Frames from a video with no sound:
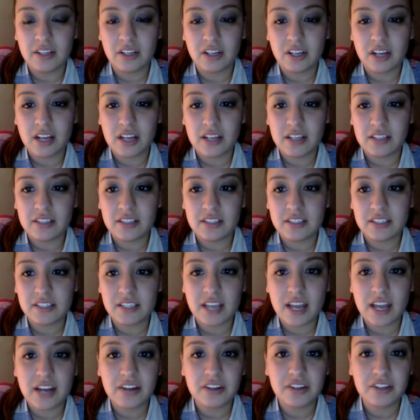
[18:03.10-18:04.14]
they're kind of
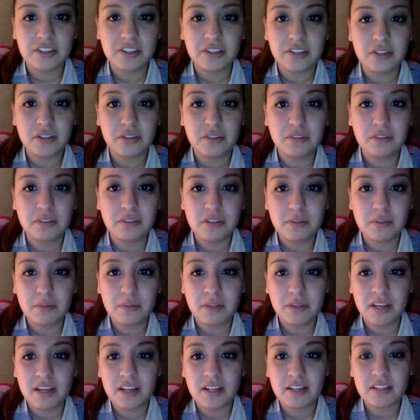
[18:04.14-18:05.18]
scattered all over the
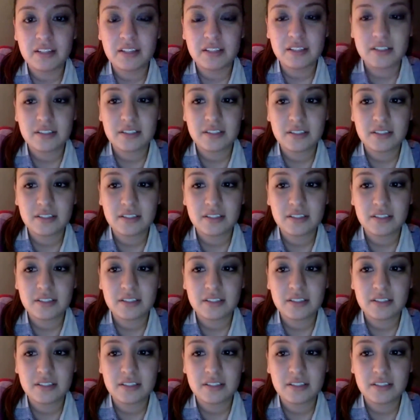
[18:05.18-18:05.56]
place.